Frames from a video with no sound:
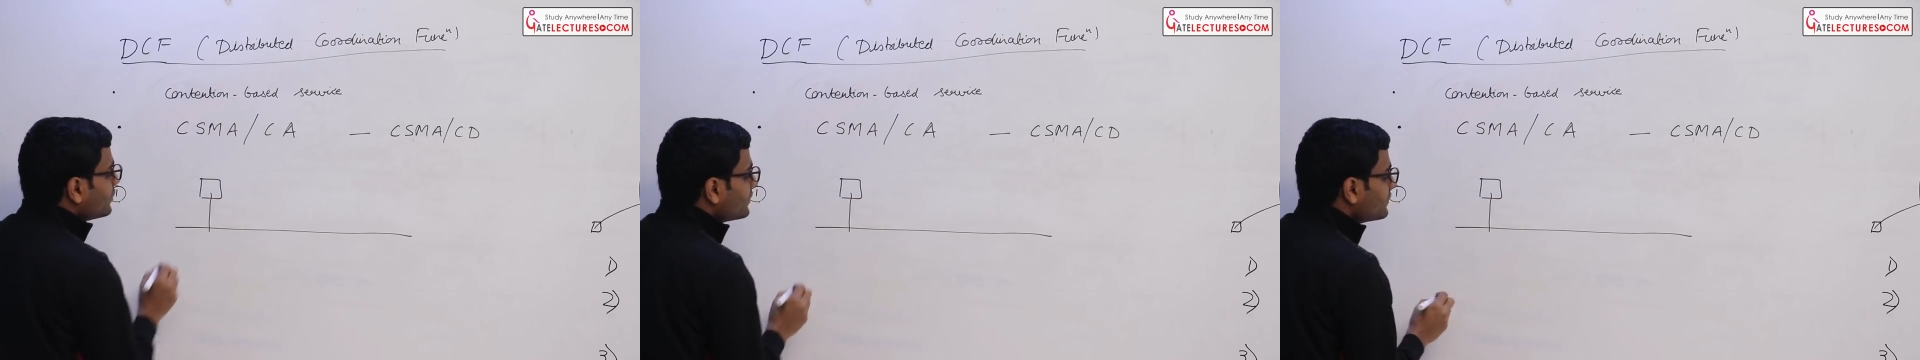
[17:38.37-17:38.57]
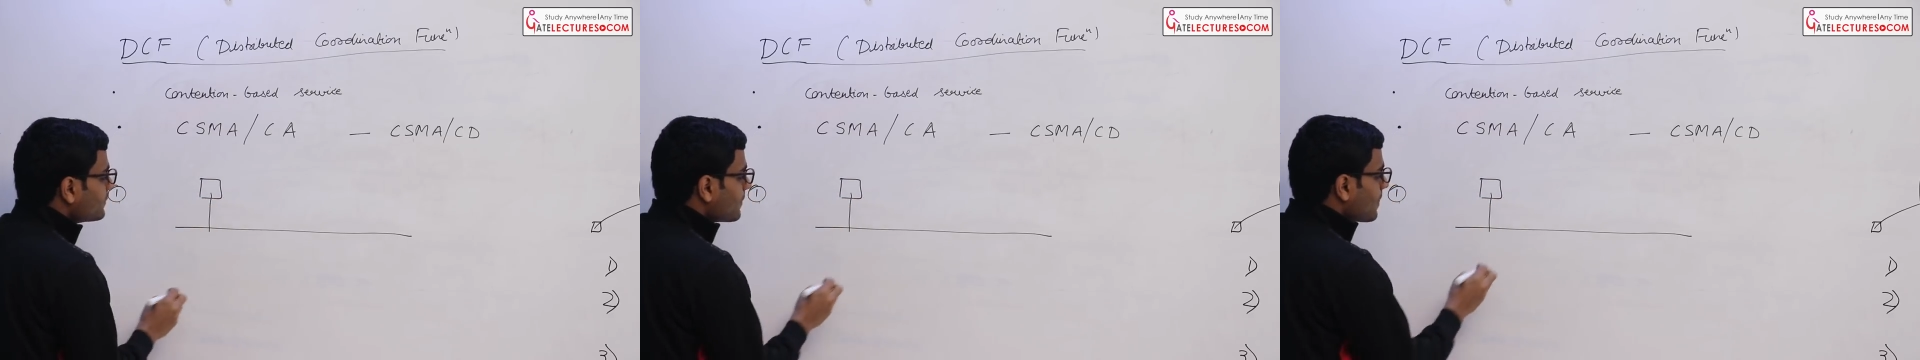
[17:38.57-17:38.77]

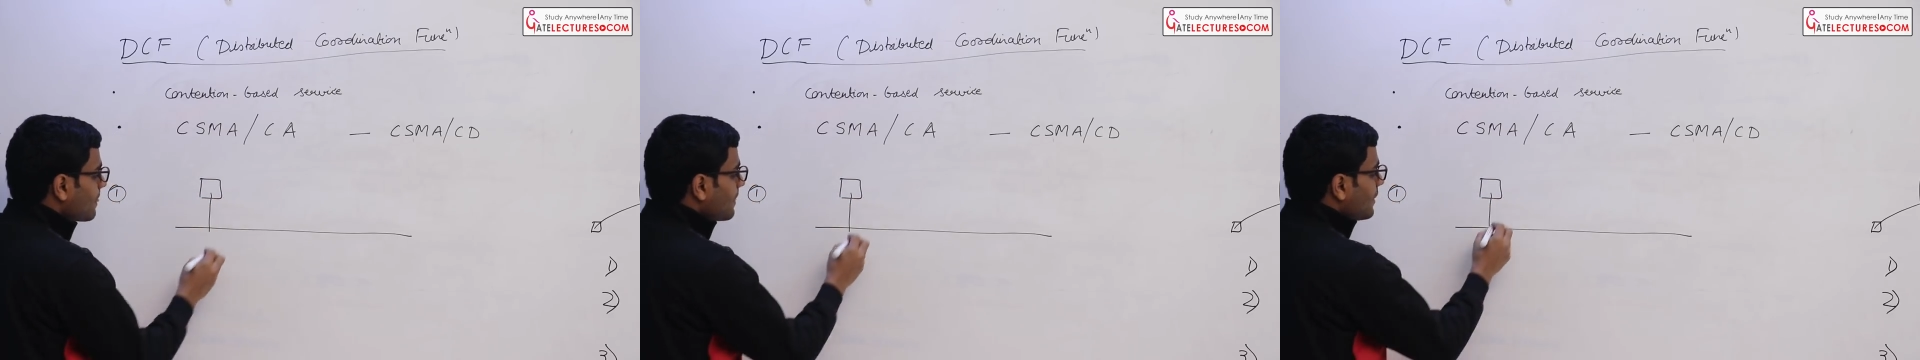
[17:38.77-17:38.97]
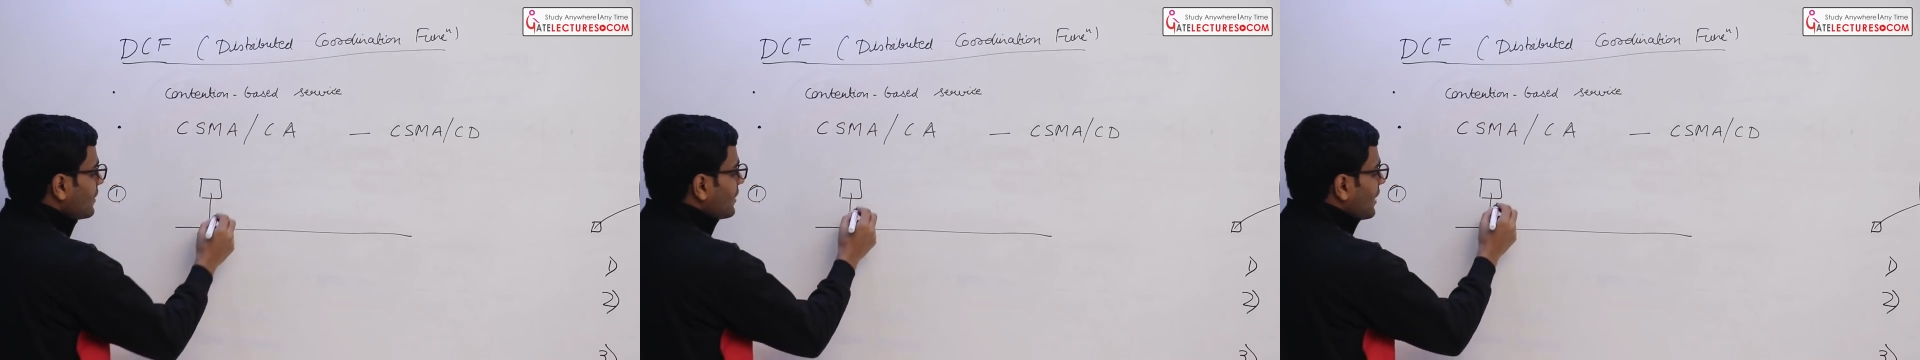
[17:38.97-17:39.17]
this.
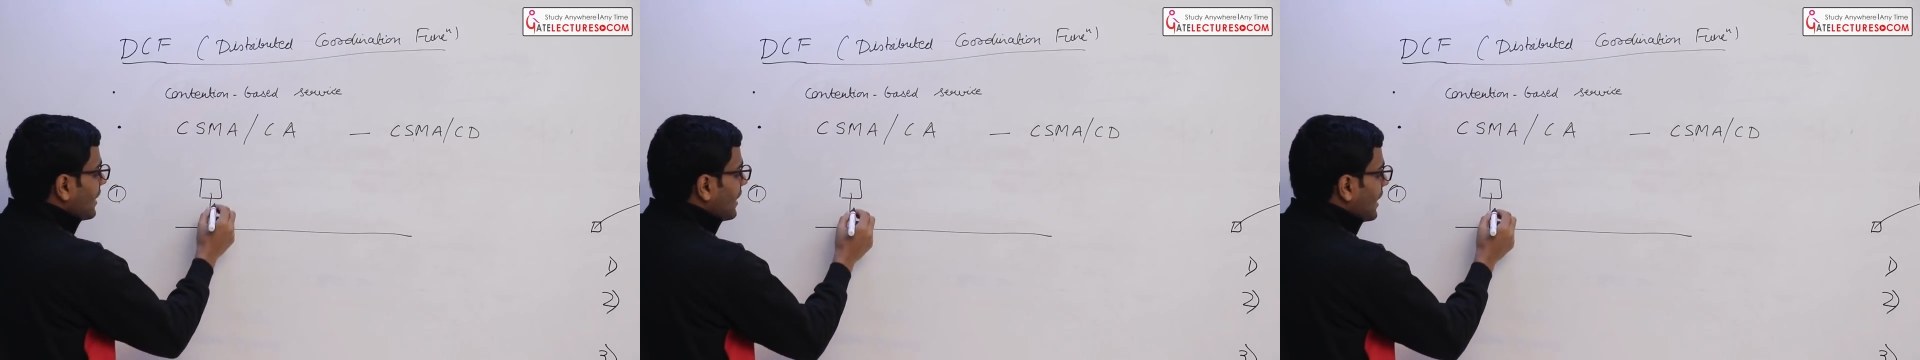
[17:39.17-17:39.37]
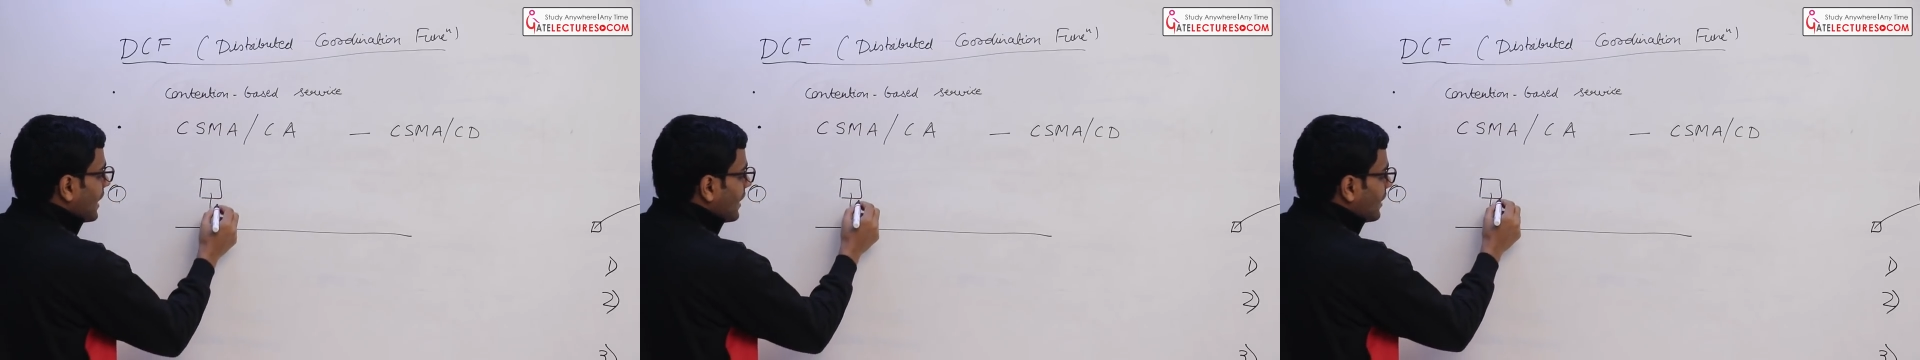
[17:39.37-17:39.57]

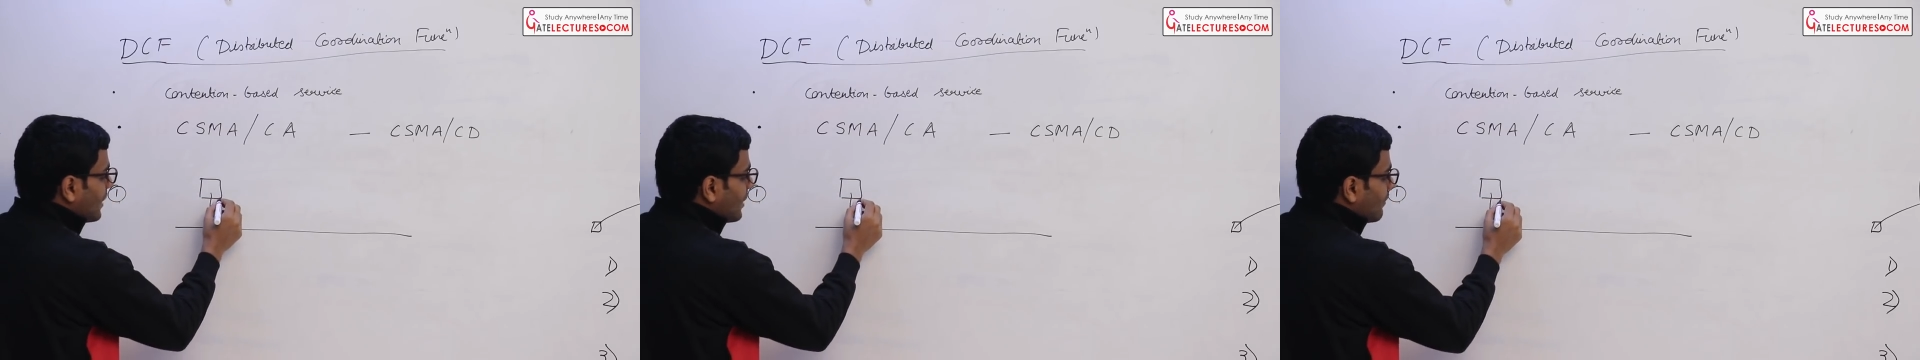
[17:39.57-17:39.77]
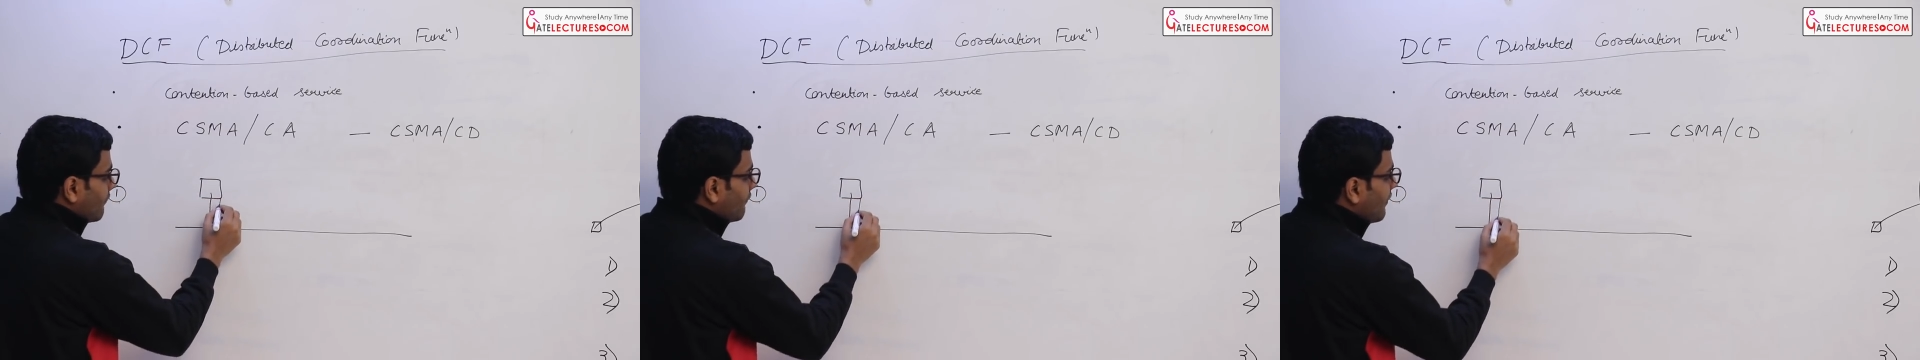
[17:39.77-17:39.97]

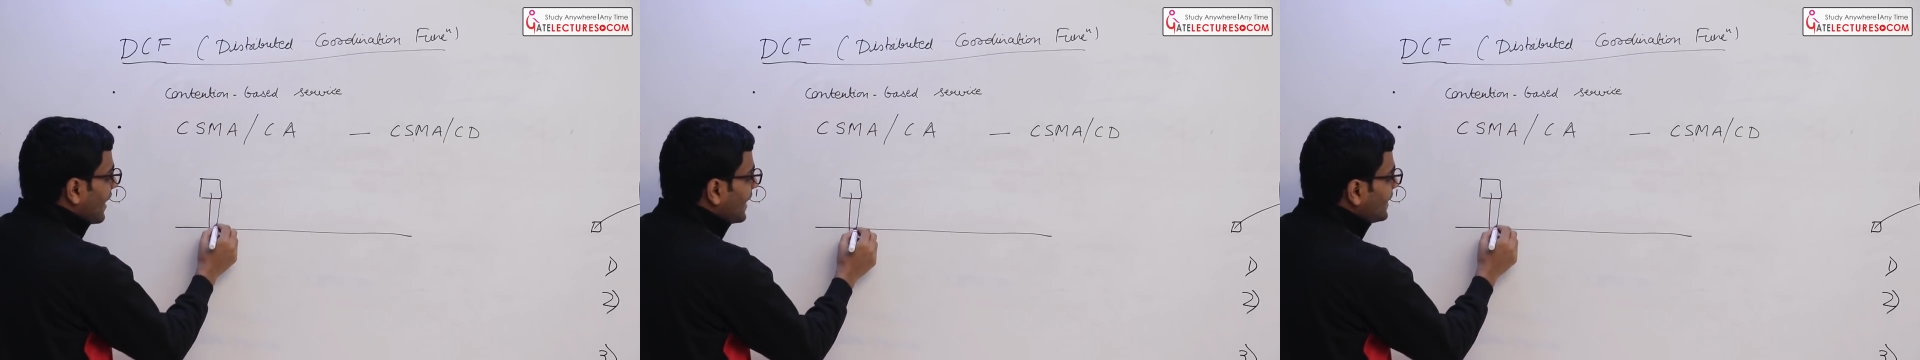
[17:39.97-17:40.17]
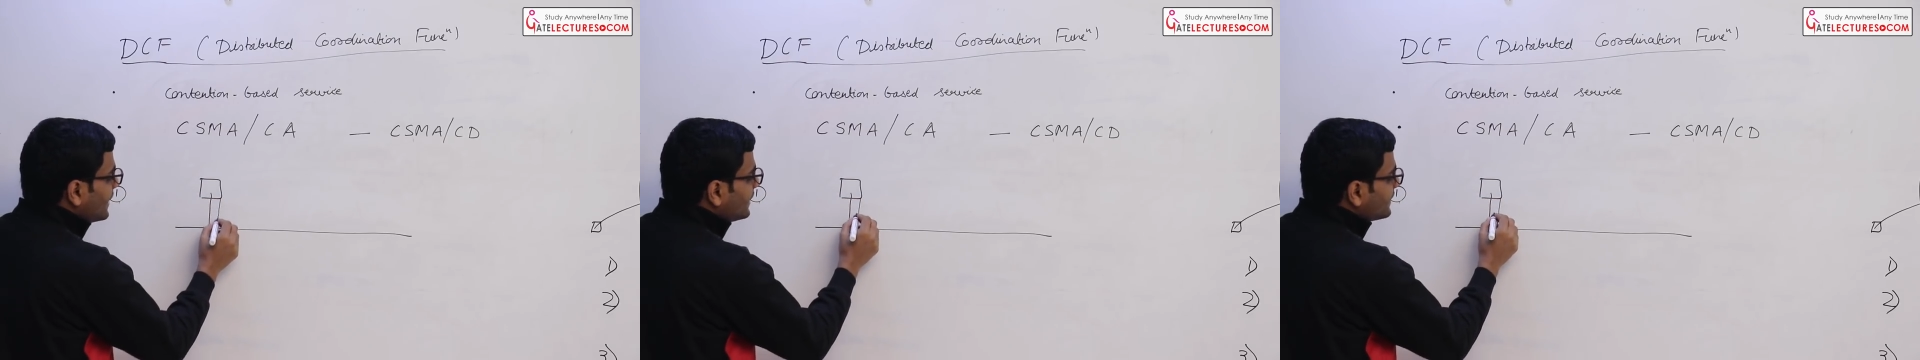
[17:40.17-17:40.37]

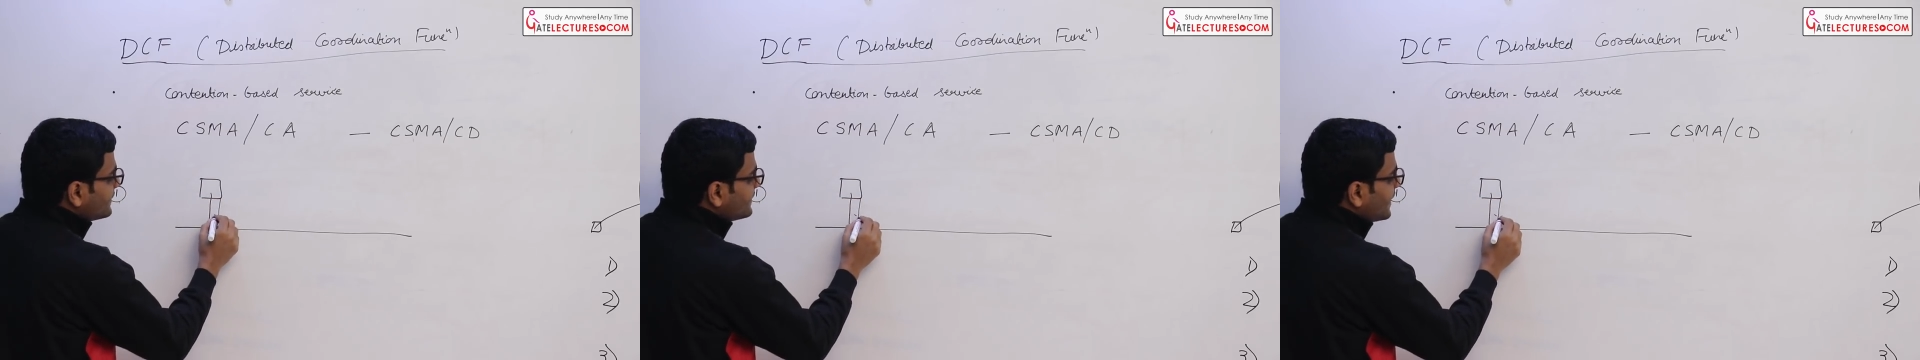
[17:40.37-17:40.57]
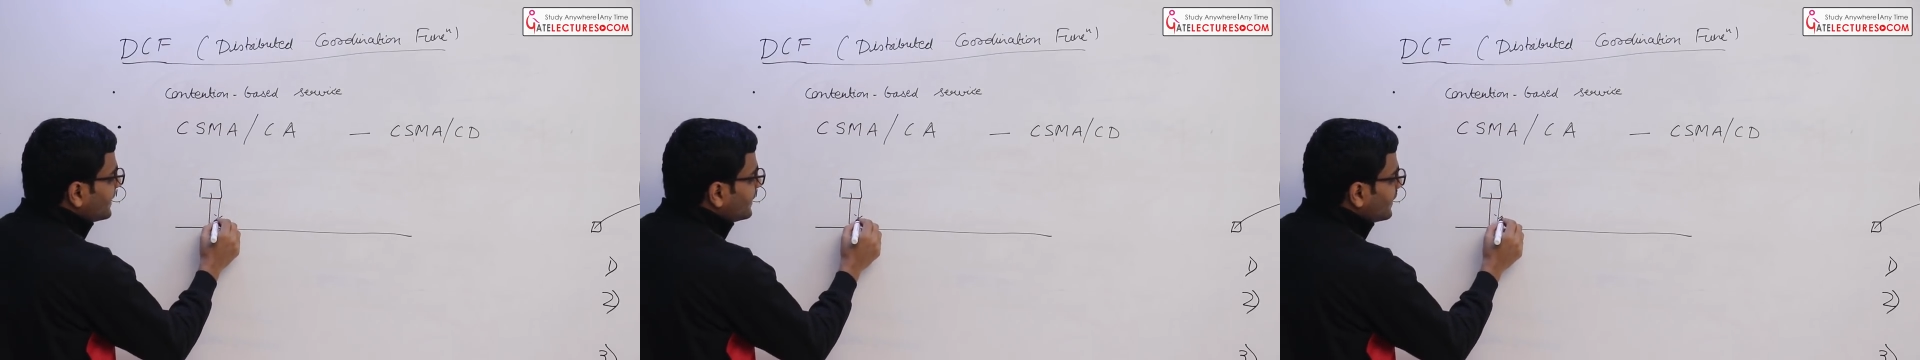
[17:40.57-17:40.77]
While it
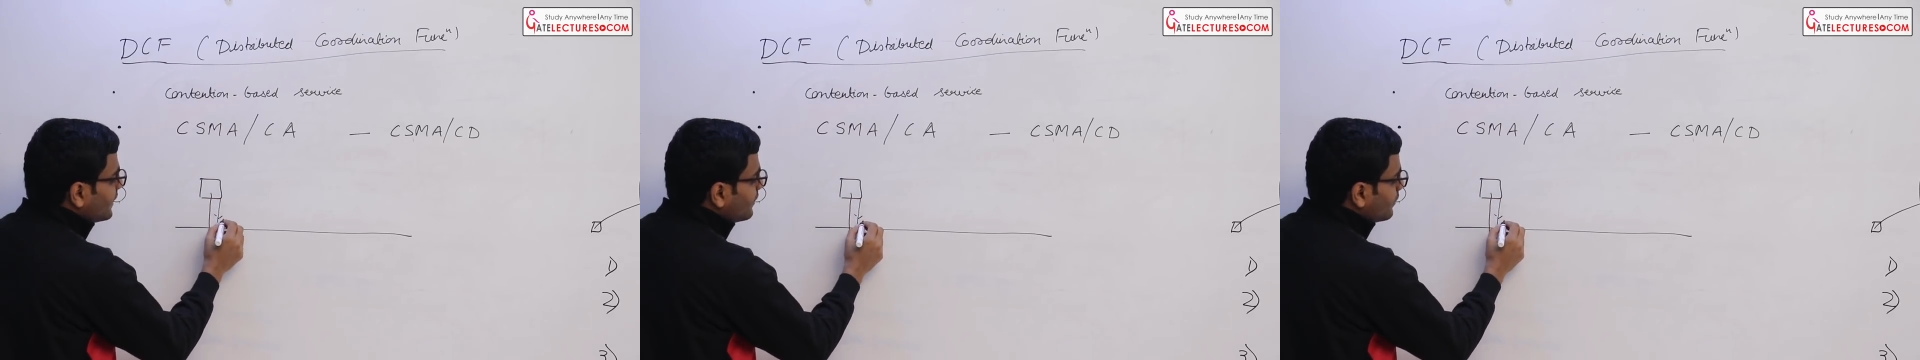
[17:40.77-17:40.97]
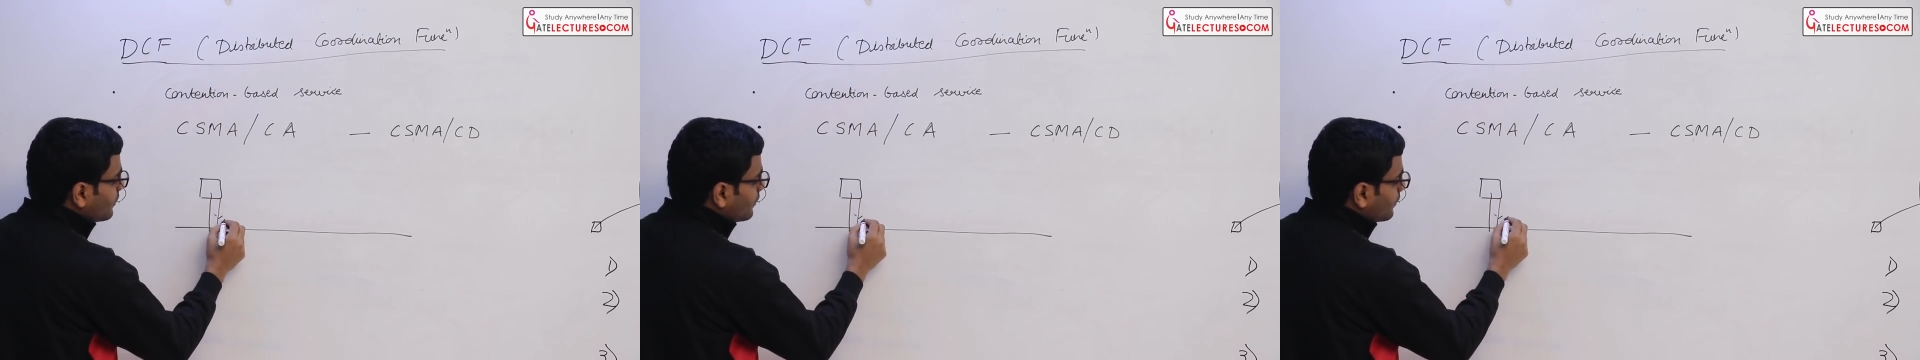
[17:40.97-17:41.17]
is
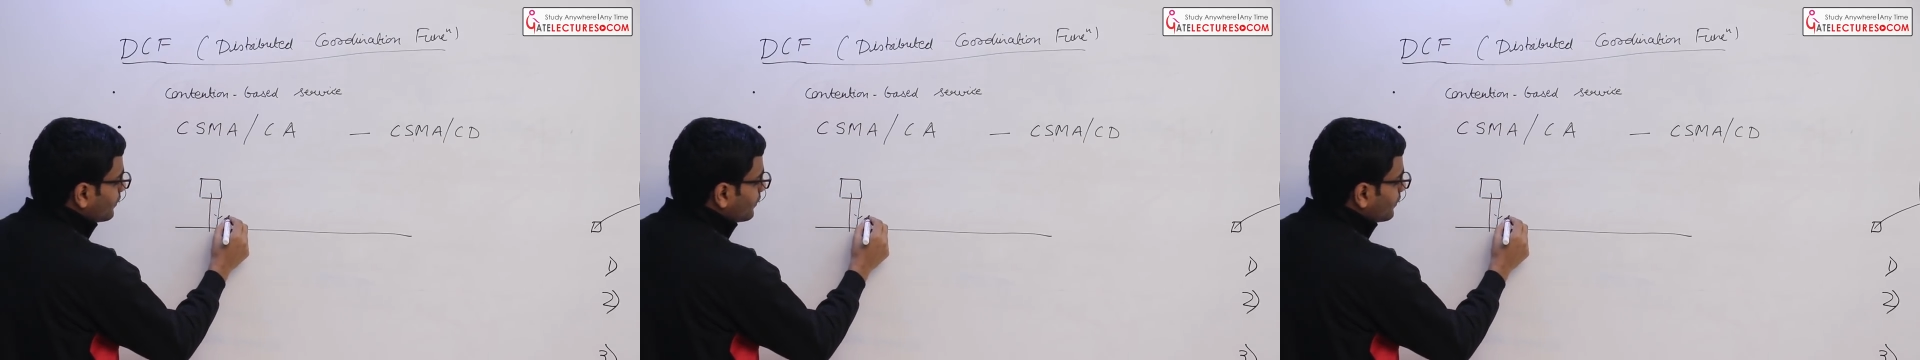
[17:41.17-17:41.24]
sending